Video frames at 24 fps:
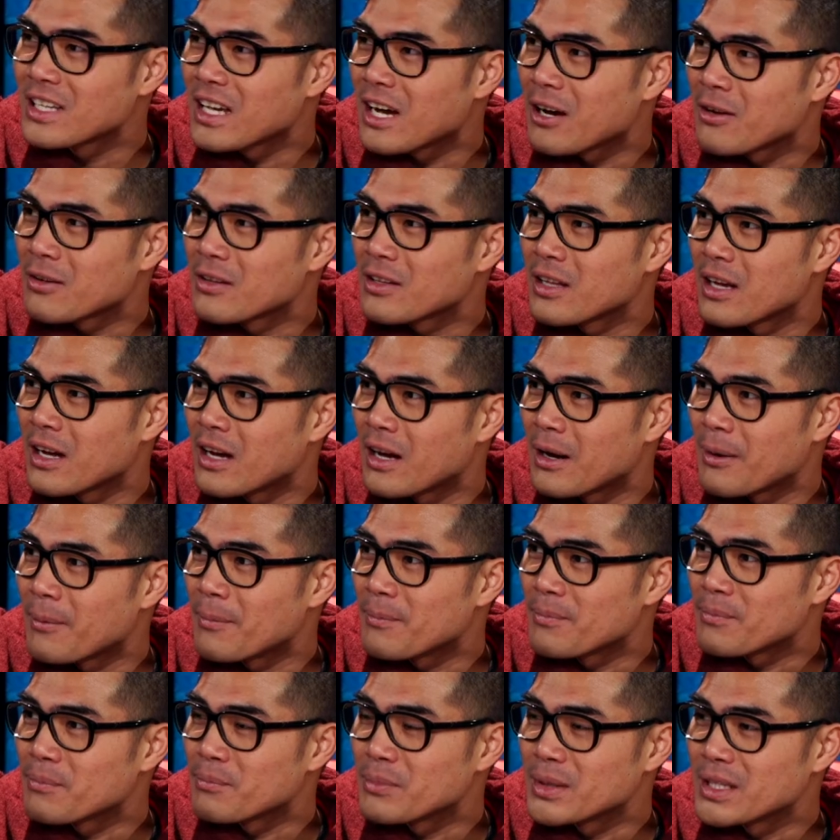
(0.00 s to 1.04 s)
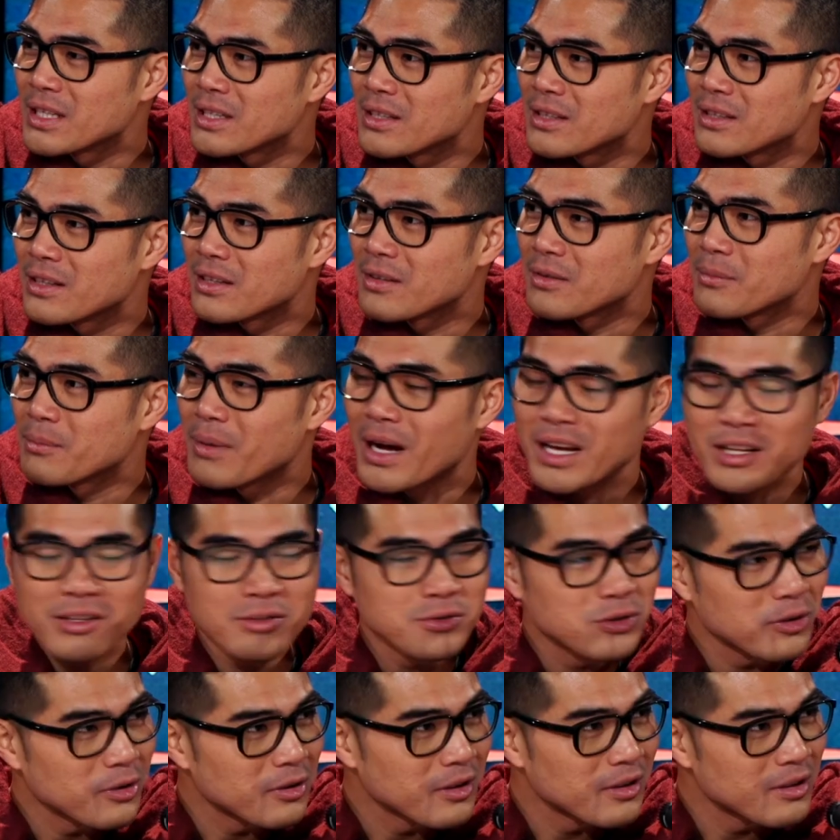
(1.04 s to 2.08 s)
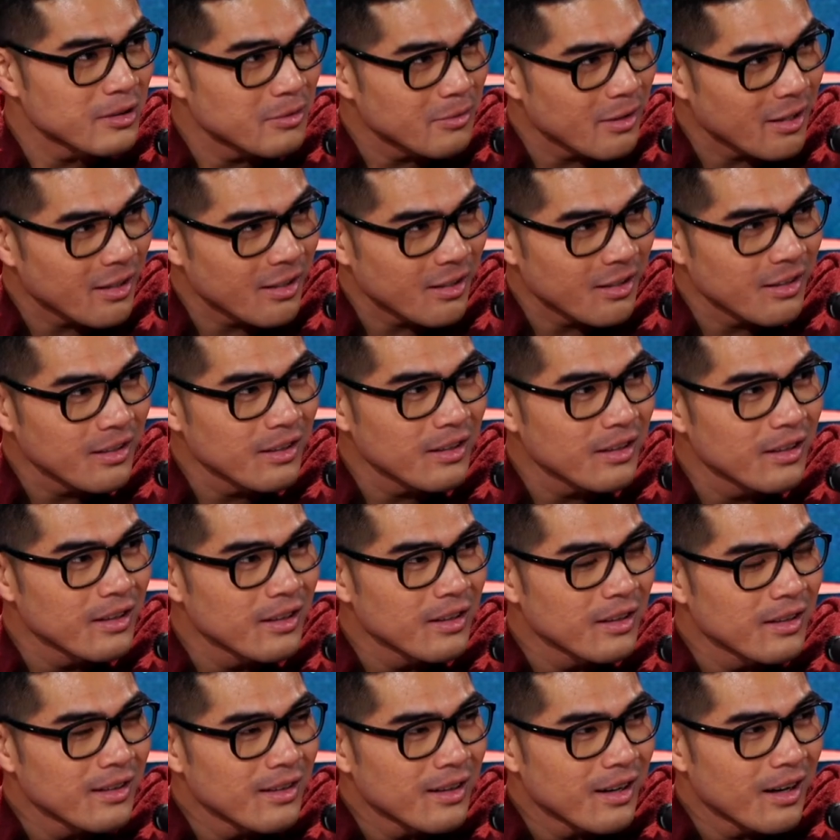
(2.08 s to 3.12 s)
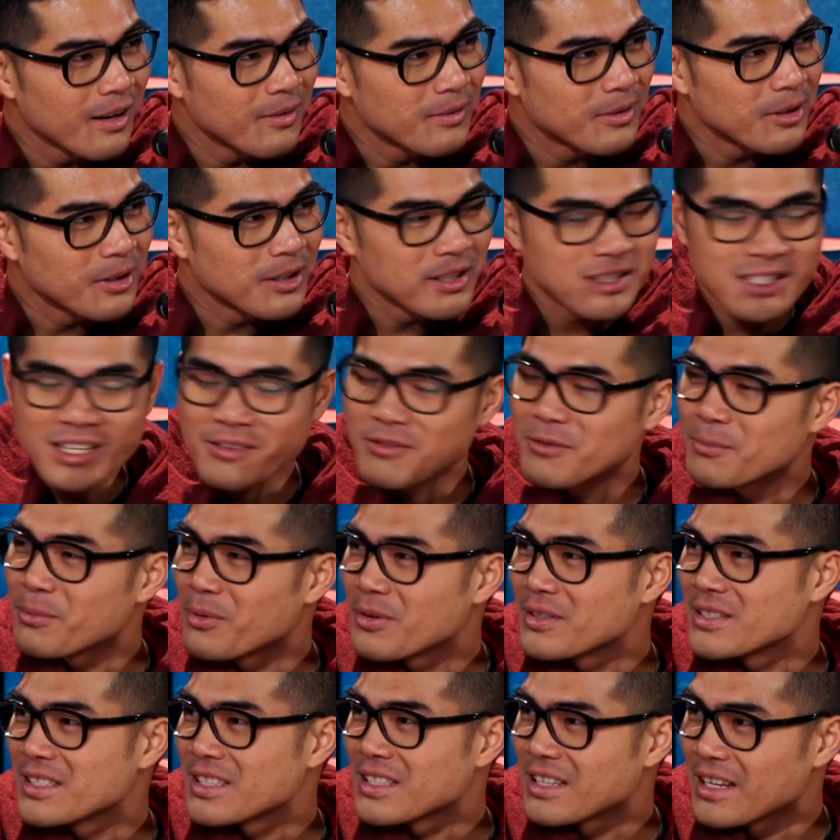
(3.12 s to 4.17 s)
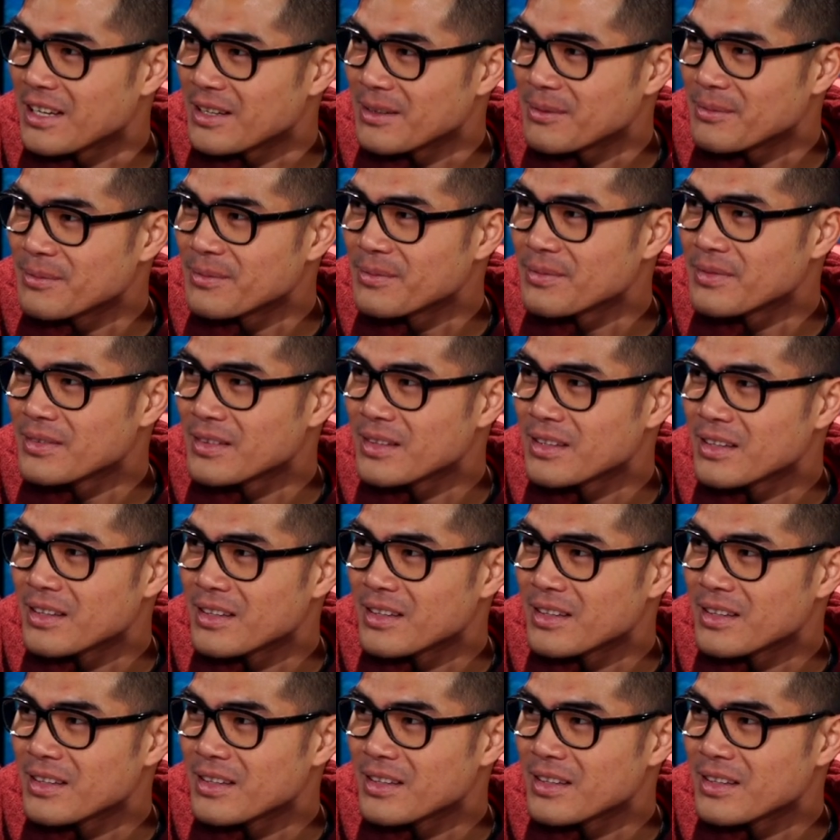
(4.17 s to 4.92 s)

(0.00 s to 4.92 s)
out um, beat Michael Jordan's record. Yeah. Of 37 points a game. Yeah.